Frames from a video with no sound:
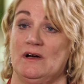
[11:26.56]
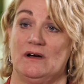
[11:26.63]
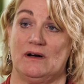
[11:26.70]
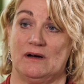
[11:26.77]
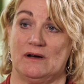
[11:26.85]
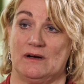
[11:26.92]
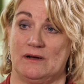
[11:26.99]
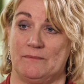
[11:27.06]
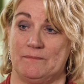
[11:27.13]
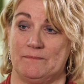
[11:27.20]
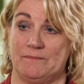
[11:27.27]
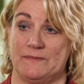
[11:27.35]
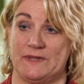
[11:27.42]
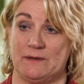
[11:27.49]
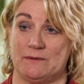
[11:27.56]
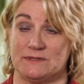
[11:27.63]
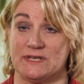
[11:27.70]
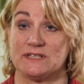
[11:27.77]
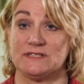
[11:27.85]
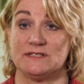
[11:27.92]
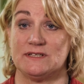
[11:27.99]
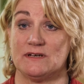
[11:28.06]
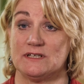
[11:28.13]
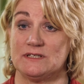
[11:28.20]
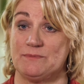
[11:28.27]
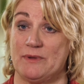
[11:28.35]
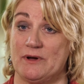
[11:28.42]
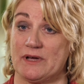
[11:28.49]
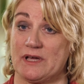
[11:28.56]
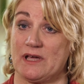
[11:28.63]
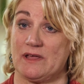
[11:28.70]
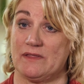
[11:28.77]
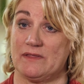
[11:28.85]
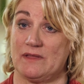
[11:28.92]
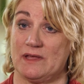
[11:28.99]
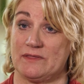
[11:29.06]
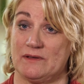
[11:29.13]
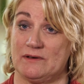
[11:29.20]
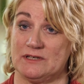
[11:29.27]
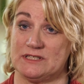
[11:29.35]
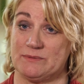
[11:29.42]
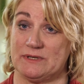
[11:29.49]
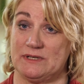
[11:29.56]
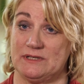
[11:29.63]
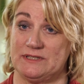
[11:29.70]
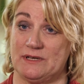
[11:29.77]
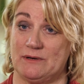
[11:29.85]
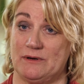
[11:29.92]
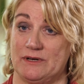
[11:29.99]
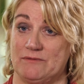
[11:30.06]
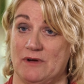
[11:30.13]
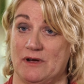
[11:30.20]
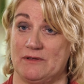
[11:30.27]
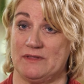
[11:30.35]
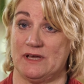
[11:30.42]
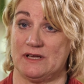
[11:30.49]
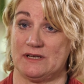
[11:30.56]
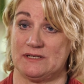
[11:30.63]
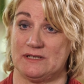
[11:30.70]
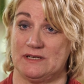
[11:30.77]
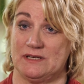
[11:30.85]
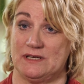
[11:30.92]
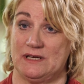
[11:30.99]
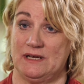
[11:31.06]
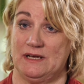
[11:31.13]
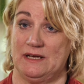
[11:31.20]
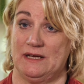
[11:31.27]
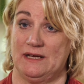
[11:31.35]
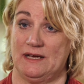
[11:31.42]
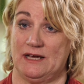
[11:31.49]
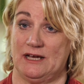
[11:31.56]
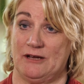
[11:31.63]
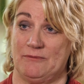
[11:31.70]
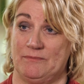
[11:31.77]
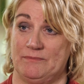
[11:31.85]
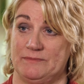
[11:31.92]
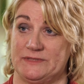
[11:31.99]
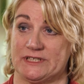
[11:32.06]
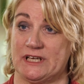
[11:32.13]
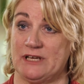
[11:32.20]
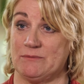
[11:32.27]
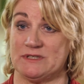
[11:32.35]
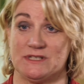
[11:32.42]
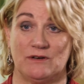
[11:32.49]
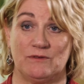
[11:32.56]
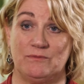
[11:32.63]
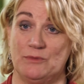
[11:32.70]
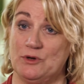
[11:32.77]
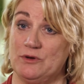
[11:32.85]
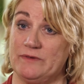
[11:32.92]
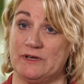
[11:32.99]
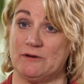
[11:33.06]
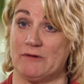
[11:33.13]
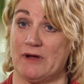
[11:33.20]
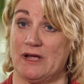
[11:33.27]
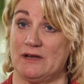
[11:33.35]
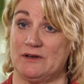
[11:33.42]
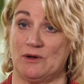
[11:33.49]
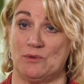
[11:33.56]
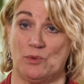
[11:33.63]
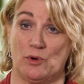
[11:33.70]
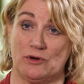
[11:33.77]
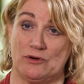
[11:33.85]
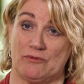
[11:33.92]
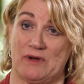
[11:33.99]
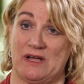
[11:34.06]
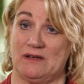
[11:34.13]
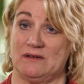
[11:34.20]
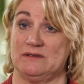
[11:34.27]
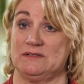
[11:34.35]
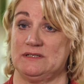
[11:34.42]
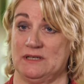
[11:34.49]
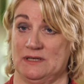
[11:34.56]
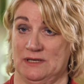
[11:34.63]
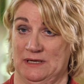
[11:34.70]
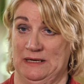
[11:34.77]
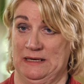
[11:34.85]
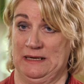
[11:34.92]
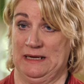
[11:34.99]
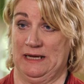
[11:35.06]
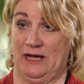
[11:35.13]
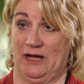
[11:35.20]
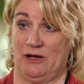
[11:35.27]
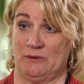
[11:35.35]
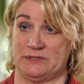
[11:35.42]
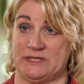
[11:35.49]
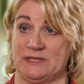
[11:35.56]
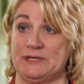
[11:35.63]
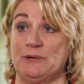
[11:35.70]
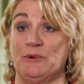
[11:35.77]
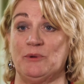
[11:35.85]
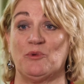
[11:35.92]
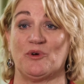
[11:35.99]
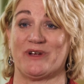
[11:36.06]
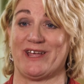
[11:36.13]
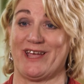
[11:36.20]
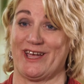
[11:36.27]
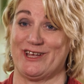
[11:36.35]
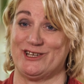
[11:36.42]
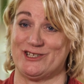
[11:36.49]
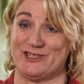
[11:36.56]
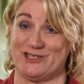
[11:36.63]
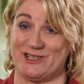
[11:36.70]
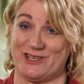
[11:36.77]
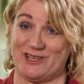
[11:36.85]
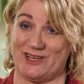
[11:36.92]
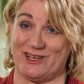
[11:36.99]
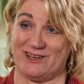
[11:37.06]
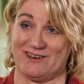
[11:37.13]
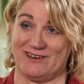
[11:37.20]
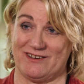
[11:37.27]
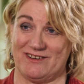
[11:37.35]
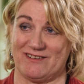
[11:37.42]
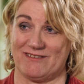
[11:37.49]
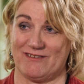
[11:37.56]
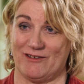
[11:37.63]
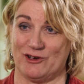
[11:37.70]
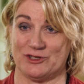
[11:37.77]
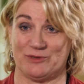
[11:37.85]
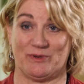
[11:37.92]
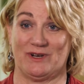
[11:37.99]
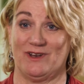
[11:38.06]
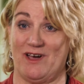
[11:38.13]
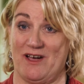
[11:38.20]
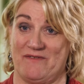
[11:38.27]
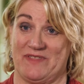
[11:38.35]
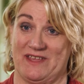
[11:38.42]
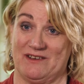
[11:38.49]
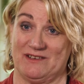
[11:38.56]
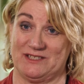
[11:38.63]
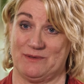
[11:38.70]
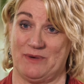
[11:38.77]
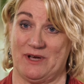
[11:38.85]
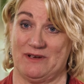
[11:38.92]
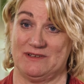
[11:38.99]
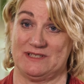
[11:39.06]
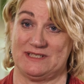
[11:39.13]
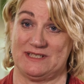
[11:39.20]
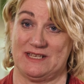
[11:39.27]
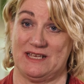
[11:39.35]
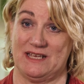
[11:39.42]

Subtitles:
There was exercise bike at the hospital, so I rode that to keep myself moving around. I walked around. I was a little bit more engaged in hospital life then, I suppose,